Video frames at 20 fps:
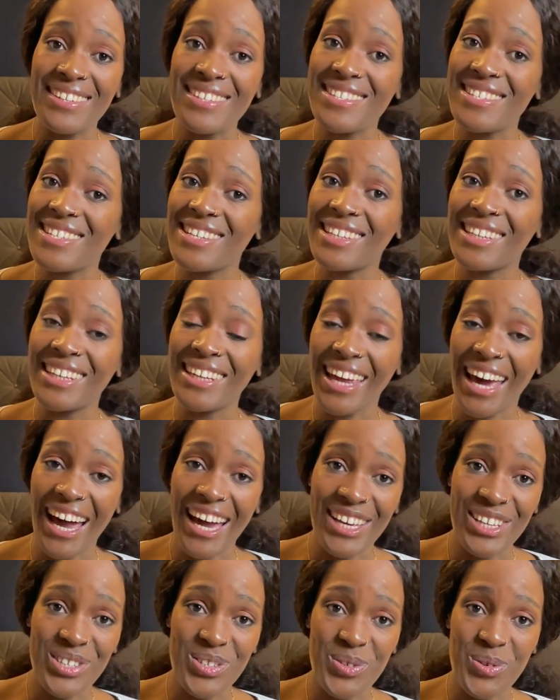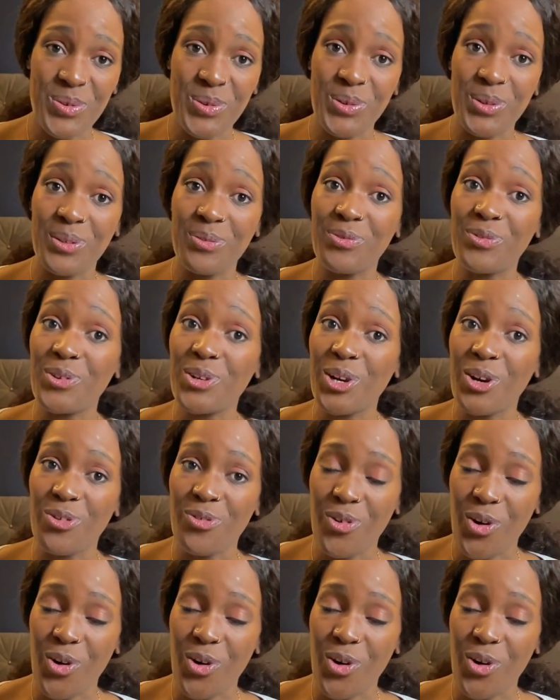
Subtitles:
still in high school, full of